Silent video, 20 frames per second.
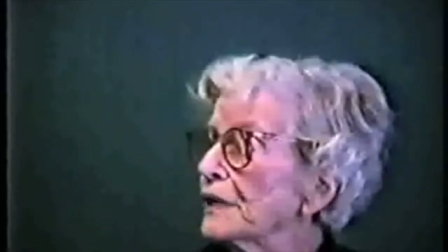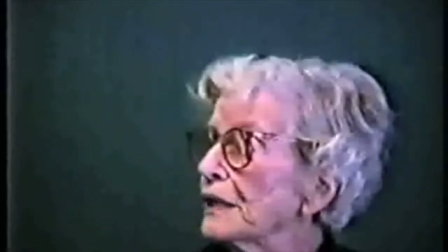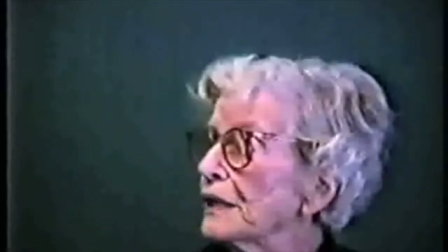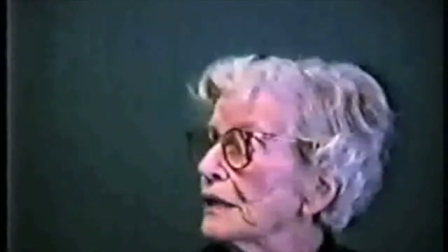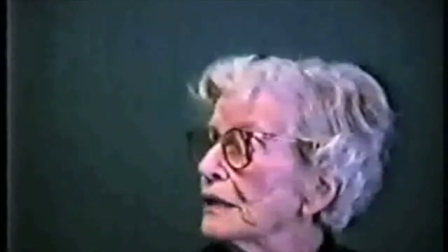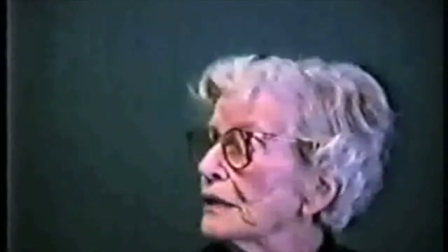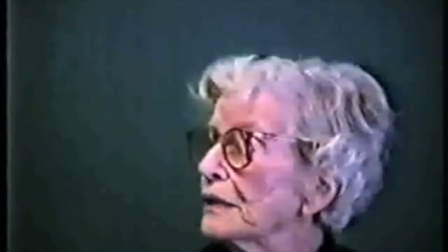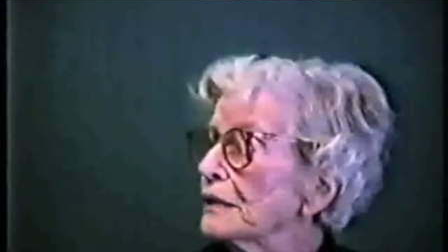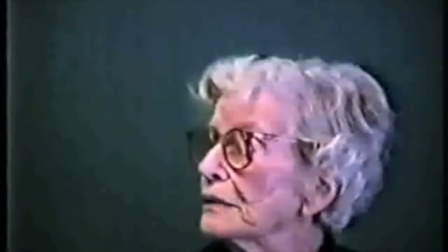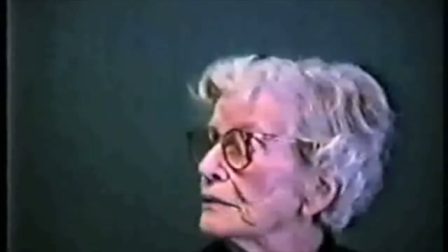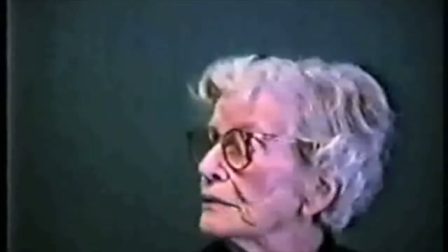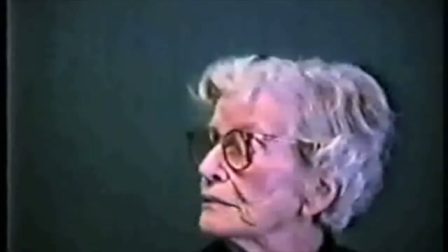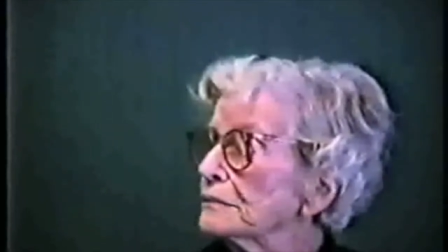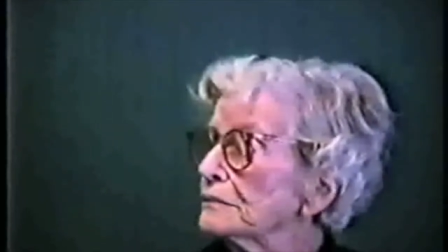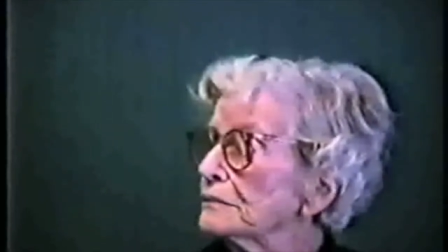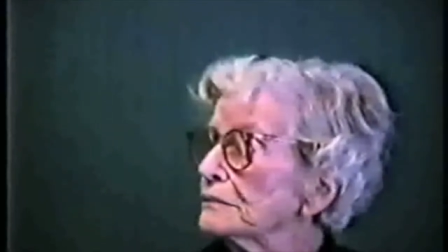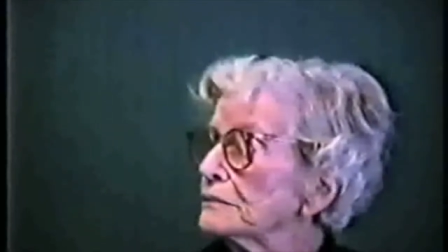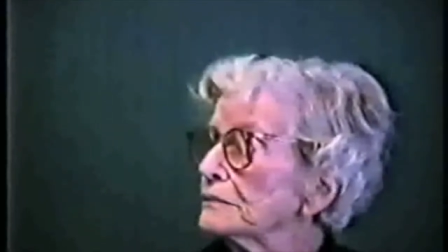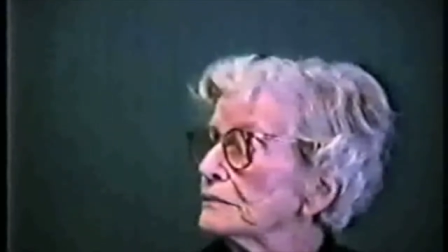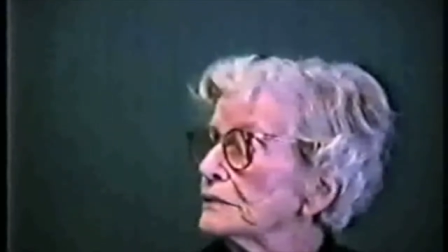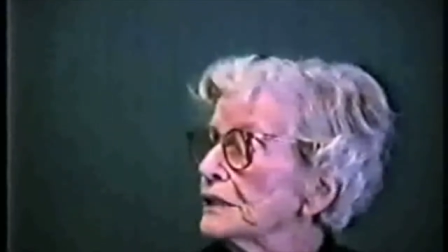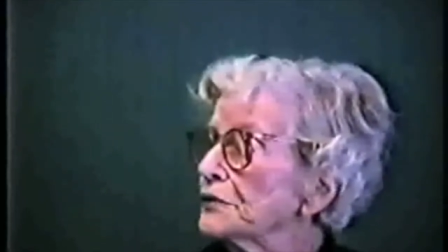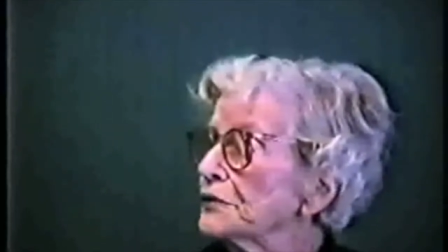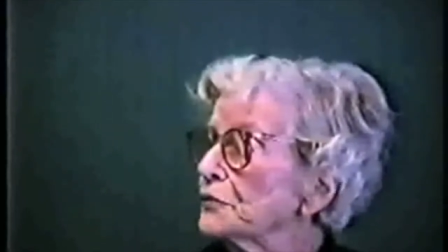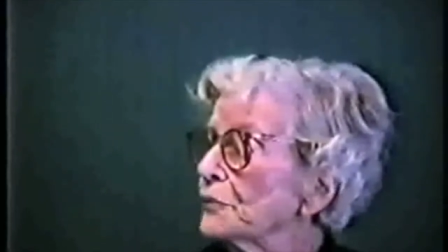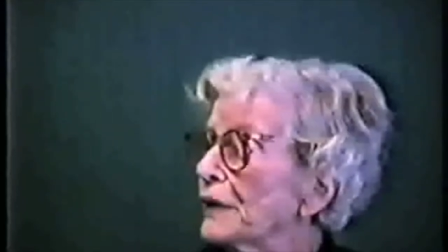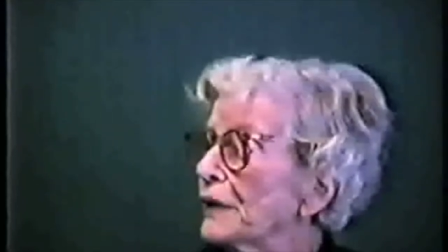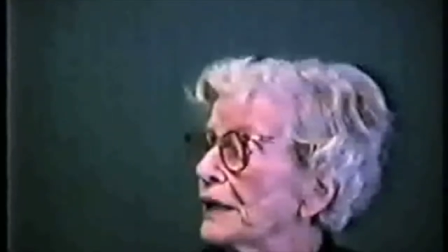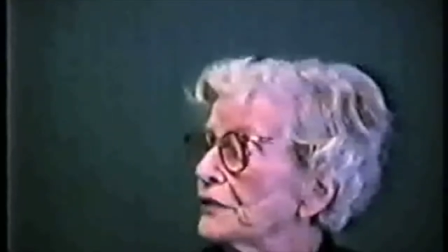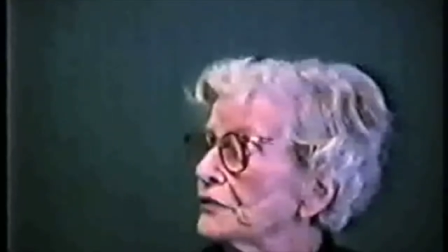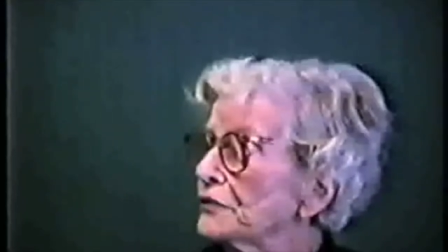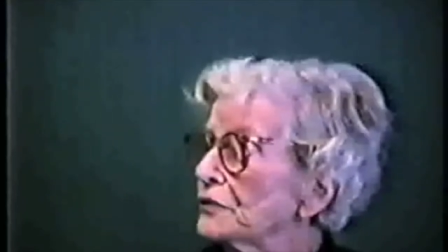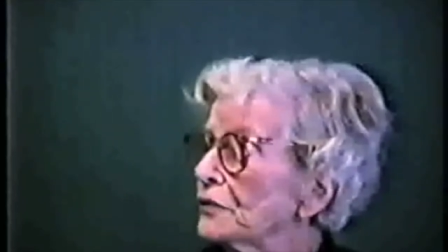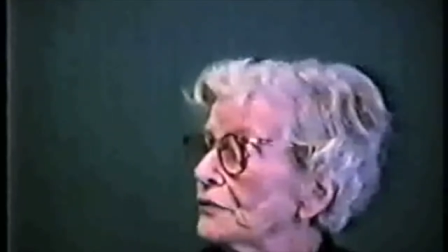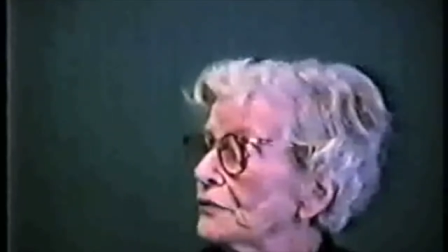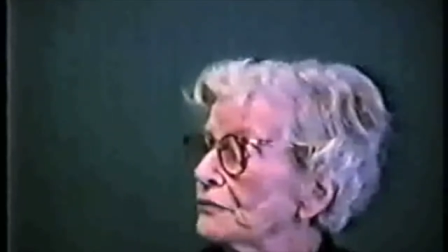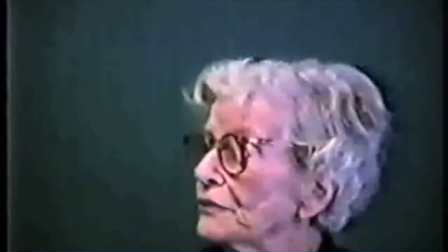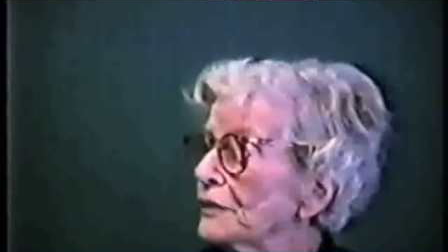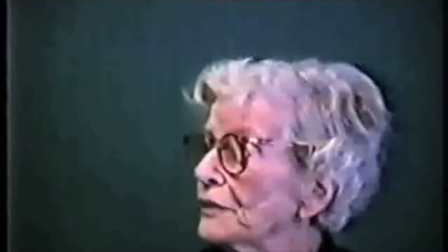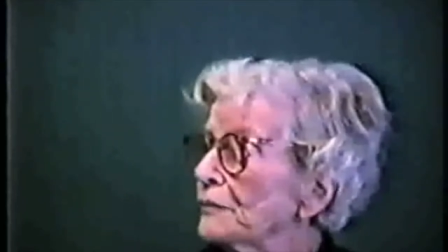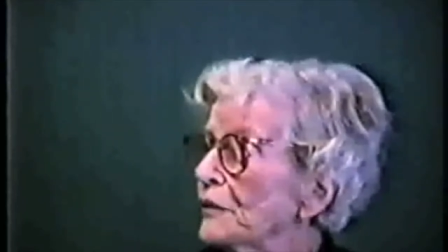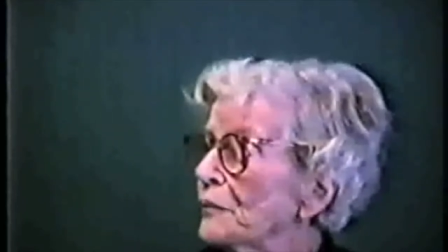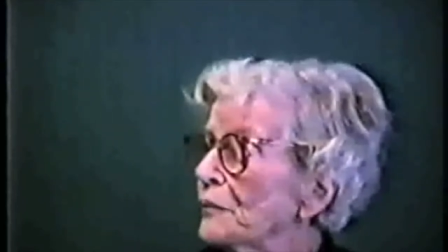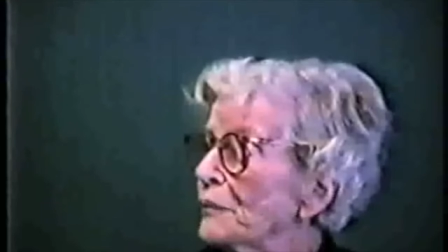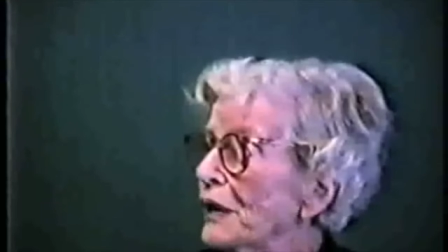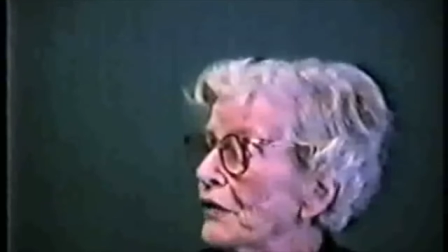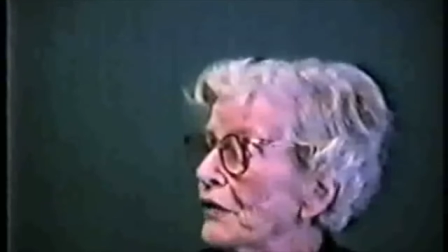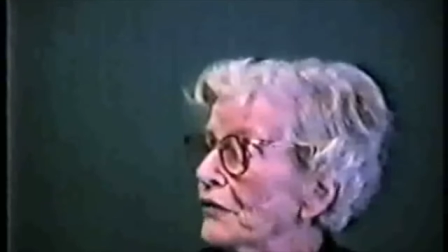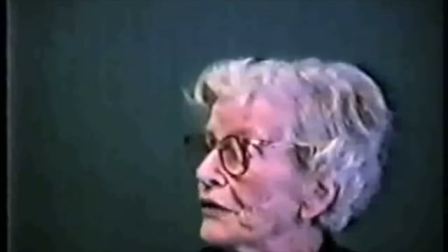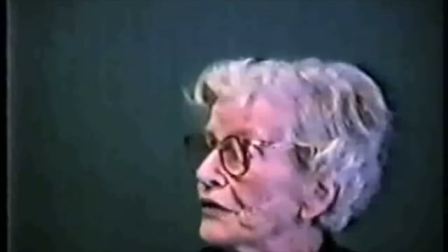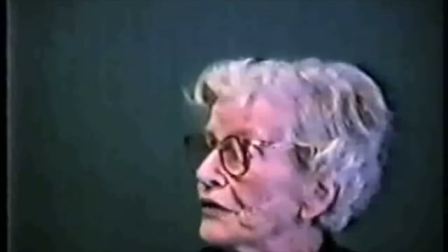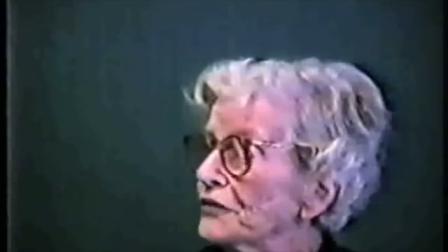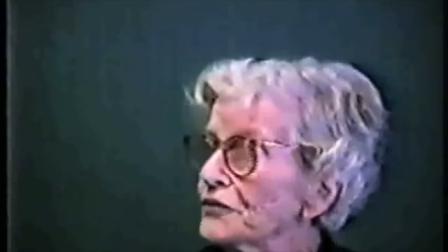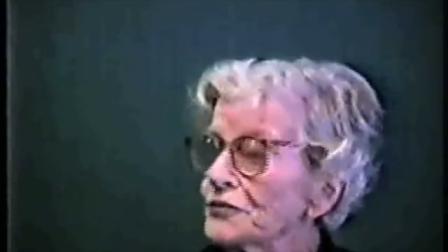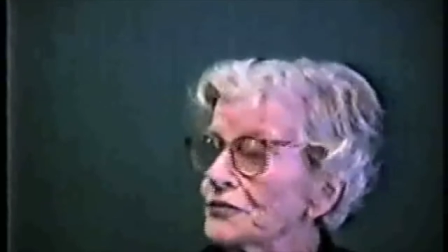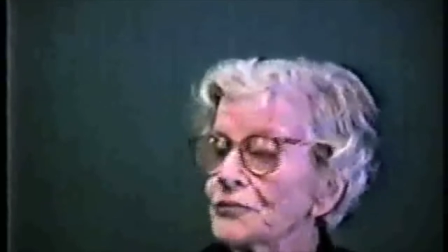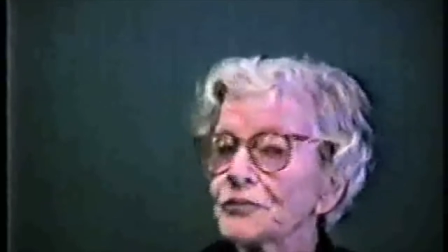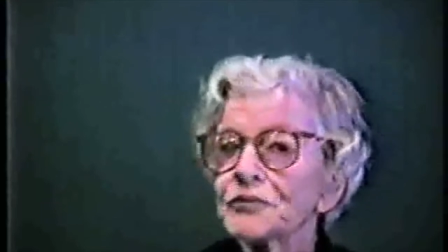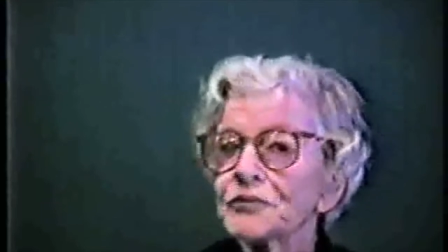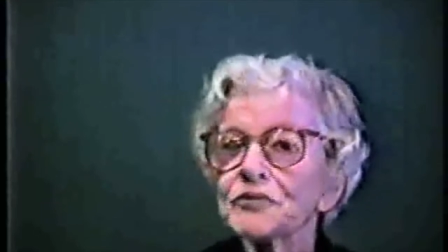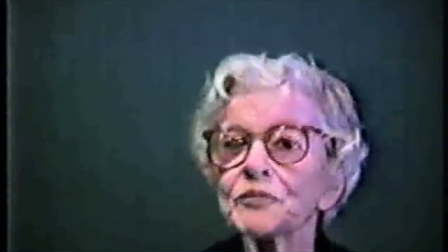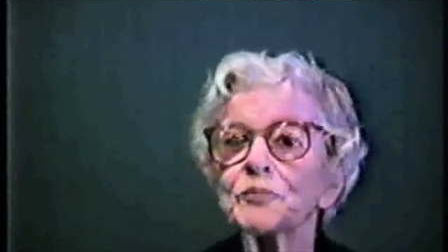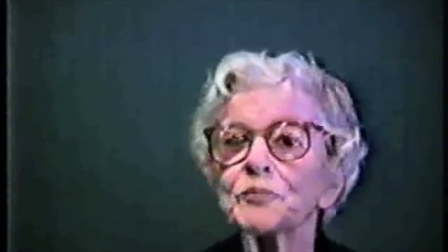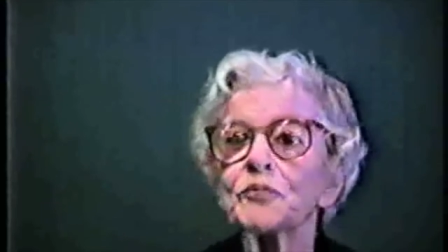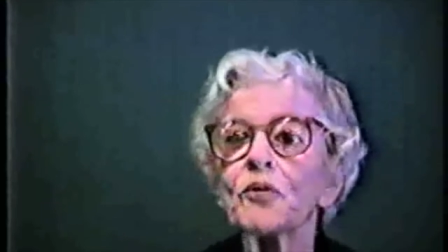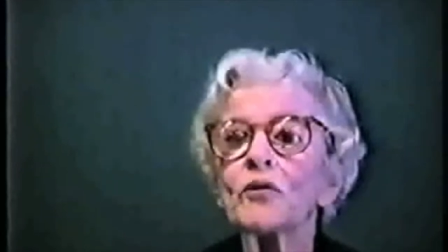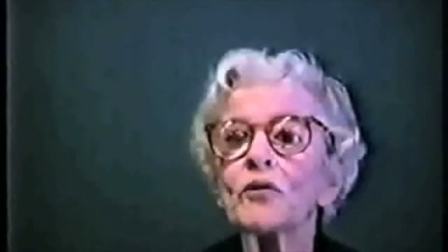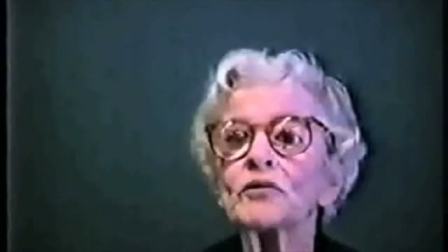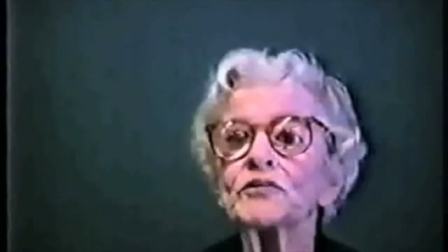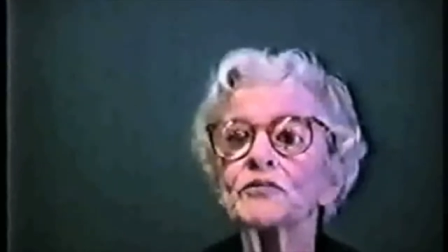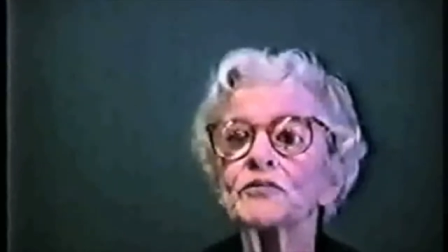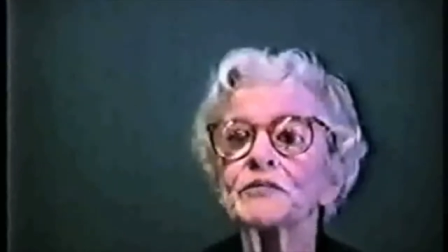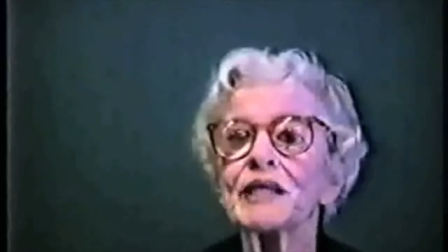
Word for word: uh situation of uh, American students abroad.